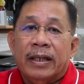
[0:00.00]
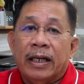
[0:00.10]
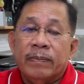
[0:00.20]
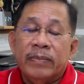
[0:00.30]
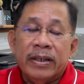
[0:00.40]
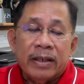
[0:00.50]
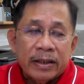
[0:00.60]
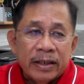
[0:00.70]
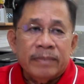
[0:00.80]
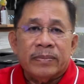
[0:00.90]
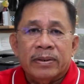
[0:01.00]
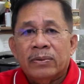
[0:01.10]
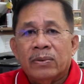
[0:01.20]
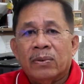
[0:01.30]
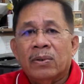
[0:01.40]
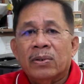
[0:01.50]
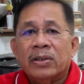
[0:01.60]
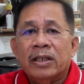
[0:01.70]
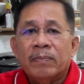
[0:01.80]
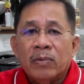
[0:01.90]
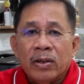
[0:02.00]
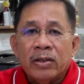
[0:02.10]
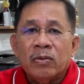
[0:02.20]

And mere attempt to cause an employer